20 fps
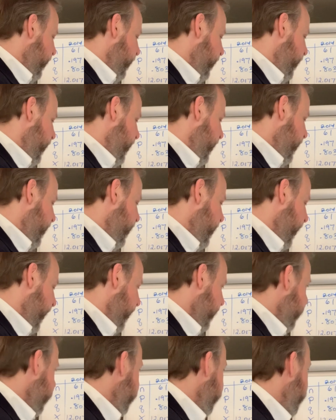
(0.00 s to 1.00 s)

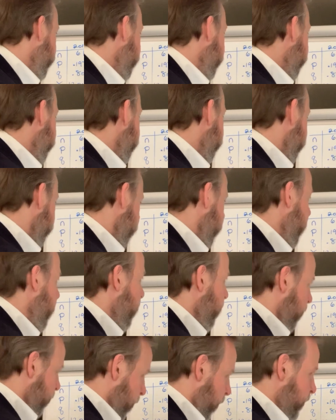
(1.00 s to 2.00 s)
z-test, we
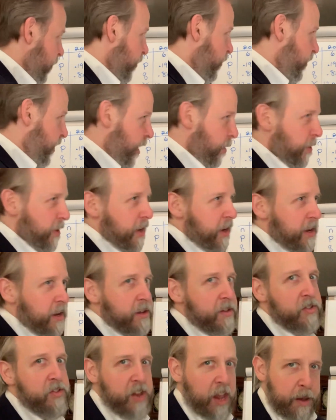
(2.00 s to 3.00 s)
understand we need
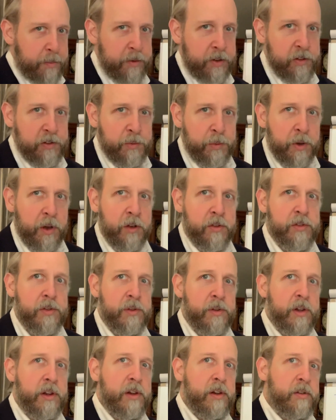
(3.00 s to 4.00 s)
statements. We also
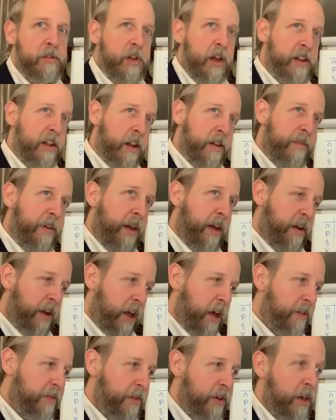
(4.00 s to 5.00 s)
need to identify our
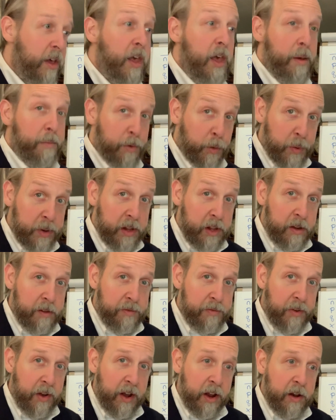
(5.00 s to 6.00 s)
alpha, but we need to
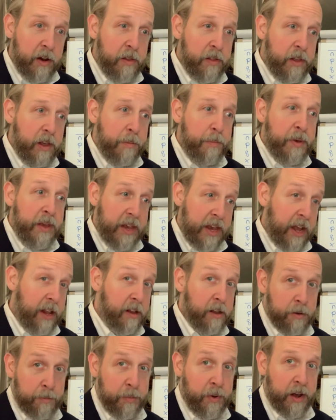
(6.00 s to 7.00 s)
find the p hat
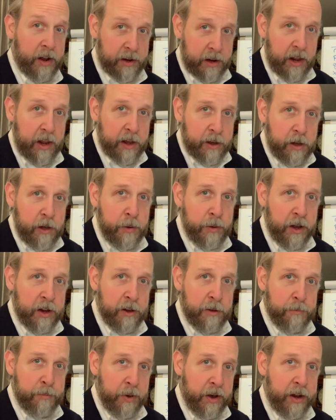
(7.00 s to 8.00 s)
combined and q hat
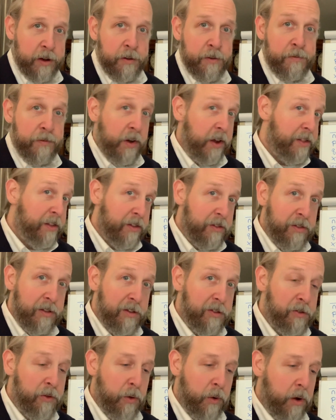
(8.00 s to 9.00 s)
combined to find the
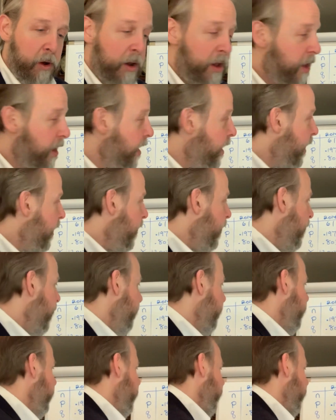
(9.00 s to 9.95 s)
z-score, if we